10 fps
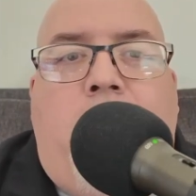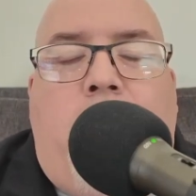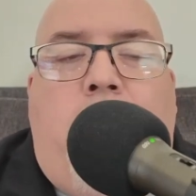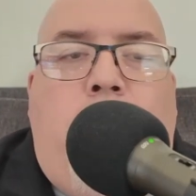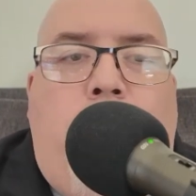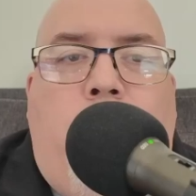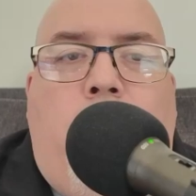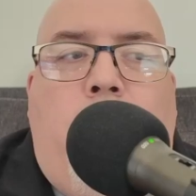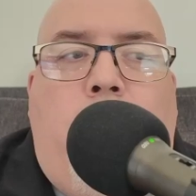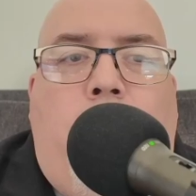
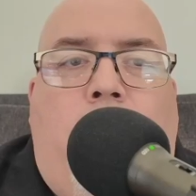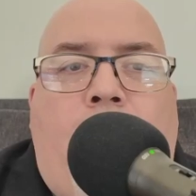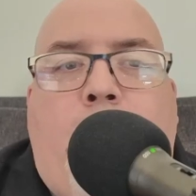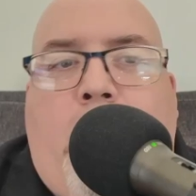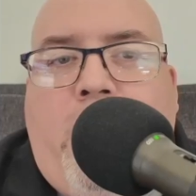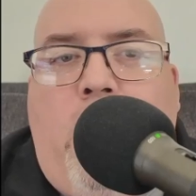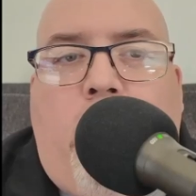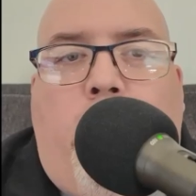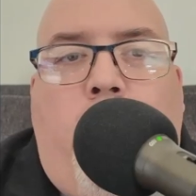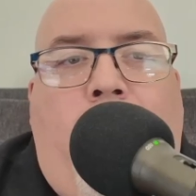to everybody
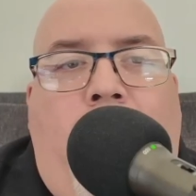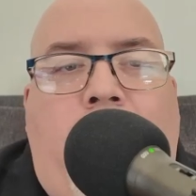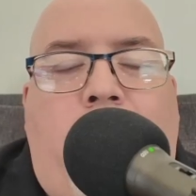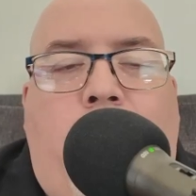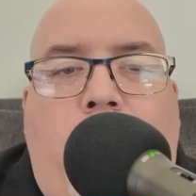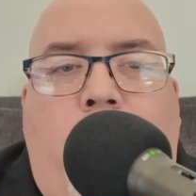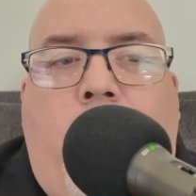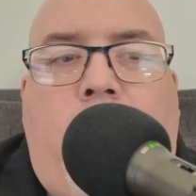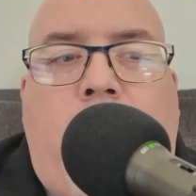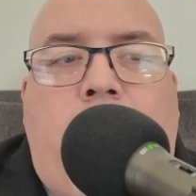over at Pohanka
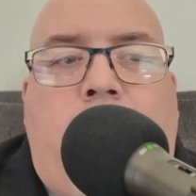Toyota.